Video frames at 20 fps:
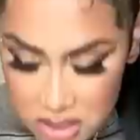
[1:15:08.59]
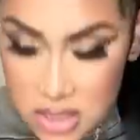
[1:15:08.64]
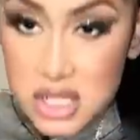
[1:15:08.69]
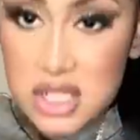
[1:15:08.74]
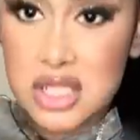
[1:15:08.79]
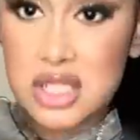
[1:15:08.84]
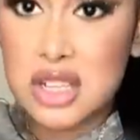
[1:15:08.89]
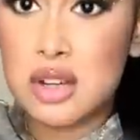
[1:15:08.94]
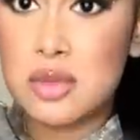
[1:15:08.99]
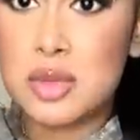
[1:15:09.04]

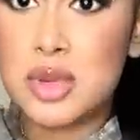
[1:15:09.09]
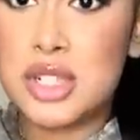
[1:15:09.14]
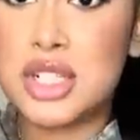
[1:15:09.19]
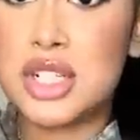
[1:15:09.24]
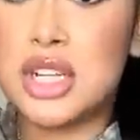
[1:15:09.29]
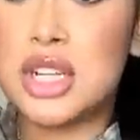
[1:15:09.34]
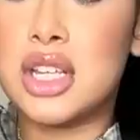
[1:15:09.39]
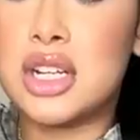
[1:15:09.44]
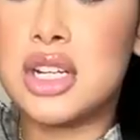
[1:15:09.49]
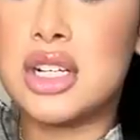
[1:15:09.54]
just a whole bunch
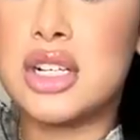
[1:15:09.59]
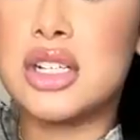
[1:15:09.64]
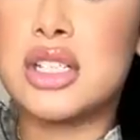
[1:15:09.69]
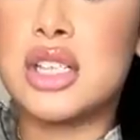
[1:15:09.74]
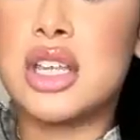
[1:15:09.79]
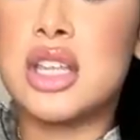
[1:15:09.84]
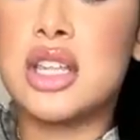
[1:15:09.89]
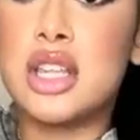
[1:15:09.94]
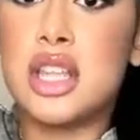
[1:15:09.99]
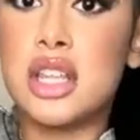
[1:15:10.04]
of letters.
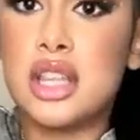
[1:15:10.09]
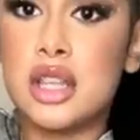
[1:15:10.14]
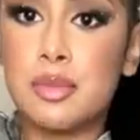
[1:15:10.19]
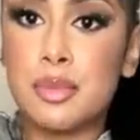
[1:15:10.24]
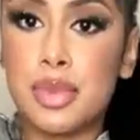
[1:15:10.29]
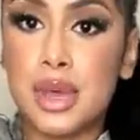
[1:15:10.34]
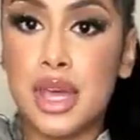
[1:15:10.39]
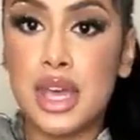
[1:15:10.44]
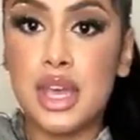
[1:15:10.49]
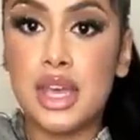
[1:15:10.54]
And then the
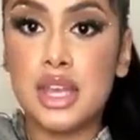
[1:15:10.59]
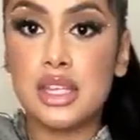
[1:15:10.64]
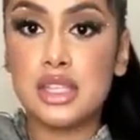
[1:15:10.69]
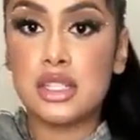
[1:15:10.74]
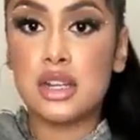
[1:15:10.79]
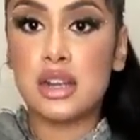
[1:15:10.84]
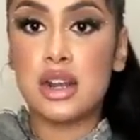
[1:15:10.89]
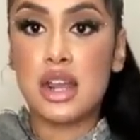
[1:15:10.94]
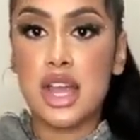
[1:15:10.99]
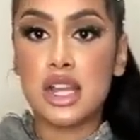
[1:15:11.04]
pants
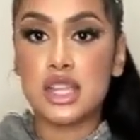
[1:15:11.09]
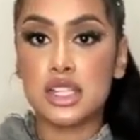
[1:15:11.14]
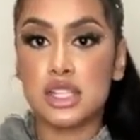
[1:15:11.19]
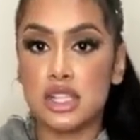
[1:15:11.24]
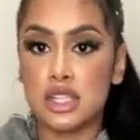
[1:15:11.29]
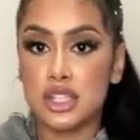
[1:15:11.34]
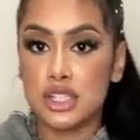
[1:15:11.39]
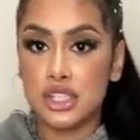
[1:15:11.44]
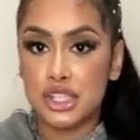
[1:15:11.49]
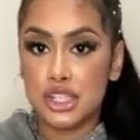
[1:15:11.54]
are
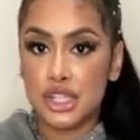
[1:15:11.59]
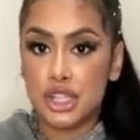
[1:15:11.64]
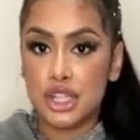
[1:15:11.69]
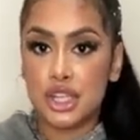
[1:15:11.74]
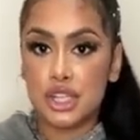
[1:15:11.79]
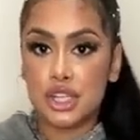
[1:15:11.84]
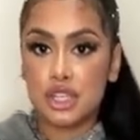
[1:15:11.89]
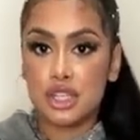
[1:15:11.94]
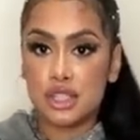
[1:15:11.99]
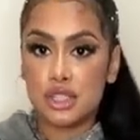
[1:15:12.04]
actually
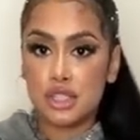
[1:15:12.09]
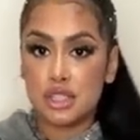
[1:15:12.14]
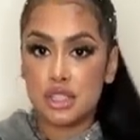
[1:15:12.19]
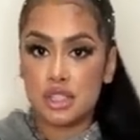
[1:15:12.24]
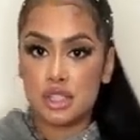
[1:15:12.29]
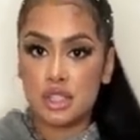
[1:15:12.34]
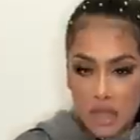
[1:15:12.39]
jeans,